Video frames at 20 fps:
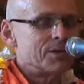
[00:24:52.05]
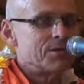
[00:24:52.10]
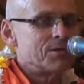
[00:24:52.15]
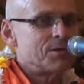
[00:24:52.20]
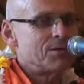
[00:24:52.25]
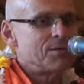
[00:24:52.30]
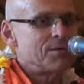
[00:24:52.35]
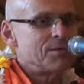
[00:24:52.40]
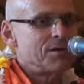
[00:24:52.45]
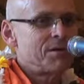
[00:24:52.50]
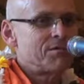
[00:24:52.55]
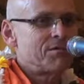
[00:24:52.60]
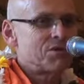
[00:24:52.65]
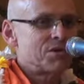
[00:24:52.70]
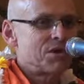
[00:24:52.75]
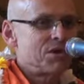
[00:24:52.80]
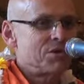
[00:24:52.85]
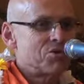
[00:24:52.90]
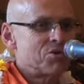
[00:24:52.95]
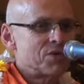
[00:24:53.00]
so it
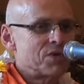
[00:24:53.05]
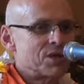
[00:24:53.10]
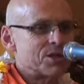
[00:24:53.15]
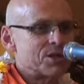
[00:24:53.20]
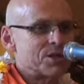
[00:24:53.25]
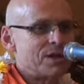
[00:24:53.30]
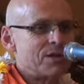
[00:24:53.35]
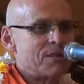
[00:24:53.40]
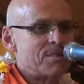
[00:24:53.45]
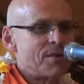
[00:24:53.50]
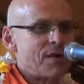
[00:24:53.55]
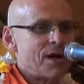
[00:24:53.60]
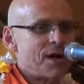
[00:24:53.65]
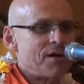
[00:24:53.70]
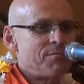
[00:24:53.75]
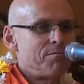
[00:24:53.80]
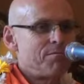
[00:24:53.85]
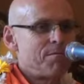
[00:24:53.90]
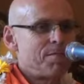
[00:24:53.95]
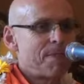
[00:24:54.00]
was interesting.
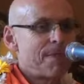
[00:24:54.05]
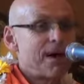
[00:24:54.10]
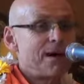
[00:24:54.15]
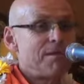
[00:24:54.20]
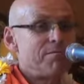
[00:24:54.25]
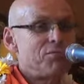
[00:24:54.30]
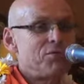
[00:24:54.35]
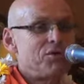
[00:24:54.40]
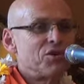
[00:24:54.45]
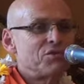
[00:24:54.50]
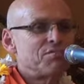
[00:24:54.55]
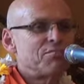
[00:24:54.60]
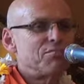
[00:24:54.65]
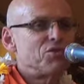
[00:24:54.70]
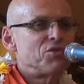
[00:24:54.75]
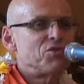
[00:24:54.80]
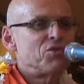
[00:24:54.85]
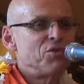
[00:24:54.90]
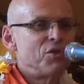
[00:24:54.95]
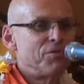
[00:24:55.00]
I, I bought
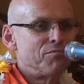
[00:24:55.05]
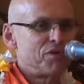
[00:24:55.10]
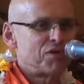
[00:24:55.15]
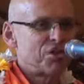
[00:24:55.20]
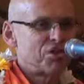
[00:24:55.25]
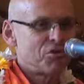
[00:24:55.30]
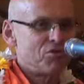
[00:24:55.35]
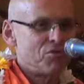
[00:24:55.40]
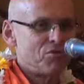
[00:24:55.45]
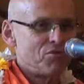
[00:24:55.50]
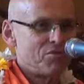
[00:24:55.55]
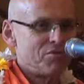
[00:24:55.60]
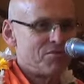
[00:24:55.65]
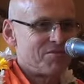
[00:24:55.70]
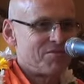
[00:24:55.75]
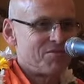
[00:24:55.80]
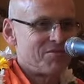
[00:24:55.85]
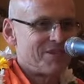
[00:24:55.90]
book number two.